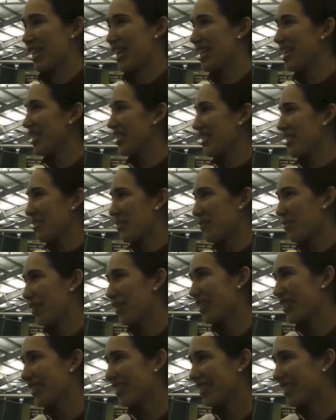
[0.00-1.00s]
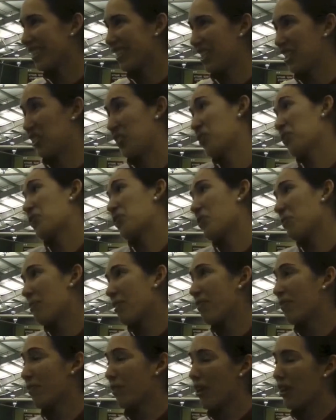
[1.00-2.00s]
tennis, it's fun. It used to
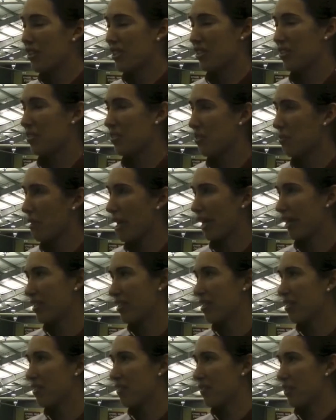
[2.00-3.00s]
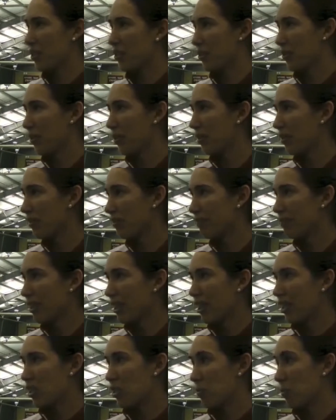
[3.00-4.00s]
be for us, it used to be like an individual
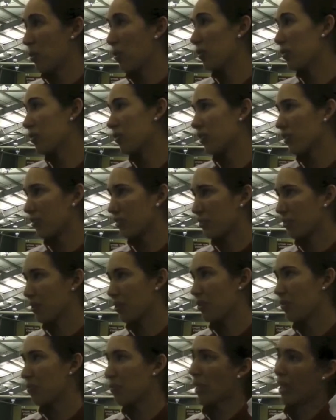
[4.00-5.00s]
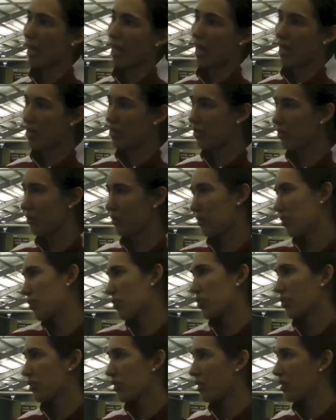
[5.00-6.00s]
sport, because when you play high school,
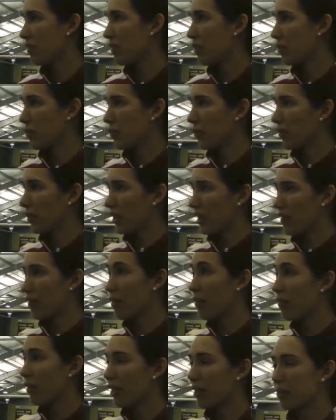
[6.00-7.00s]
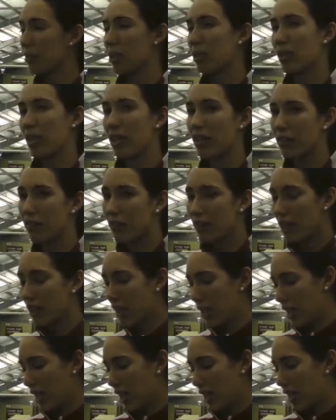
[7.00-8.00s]
it's just individual and everything. But now
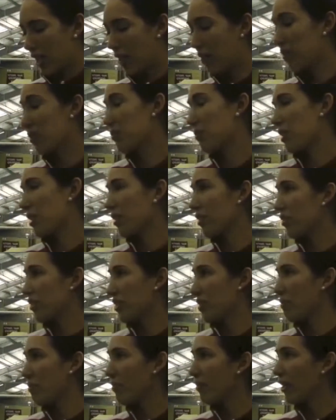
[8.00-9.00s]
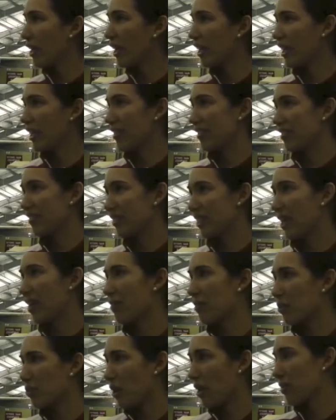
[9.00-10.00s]
it's really a team thing, and yeah,
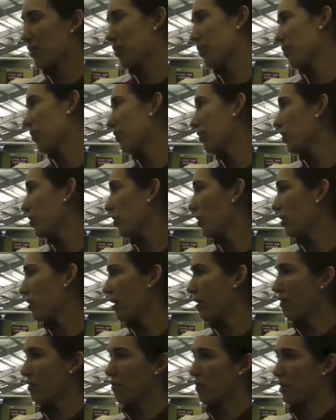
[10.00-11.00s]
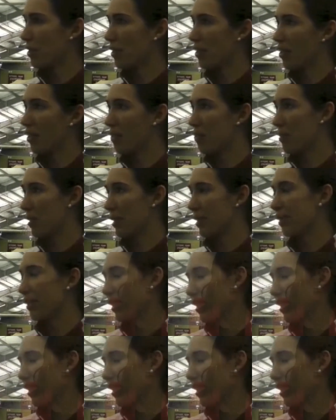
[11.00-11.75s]
we try to cheer everyone up. And